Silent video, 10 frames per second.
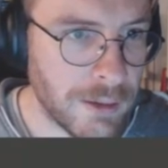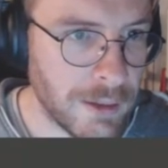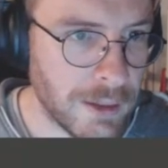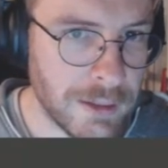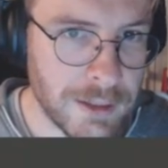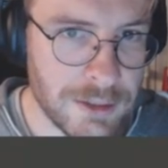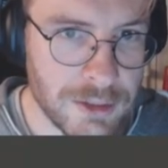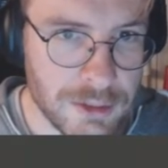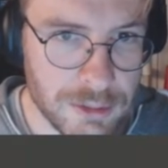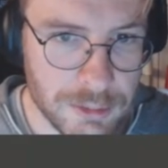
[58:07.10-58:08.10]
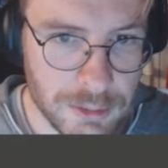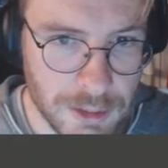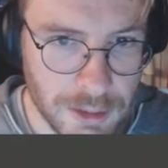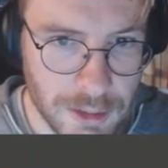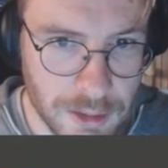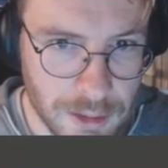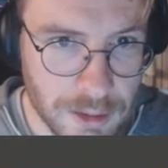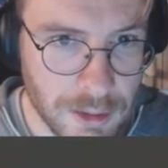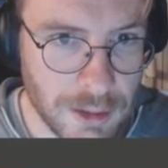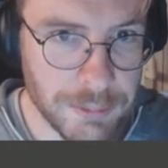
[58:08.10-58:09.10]
and I just do
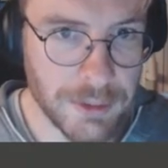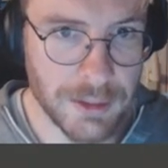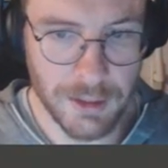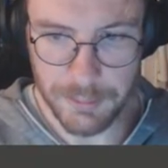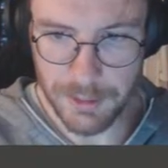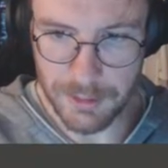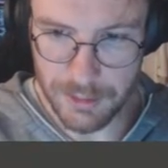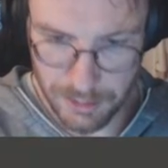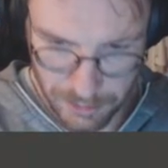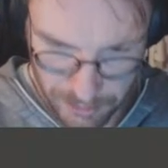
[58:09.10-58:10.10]
a copy image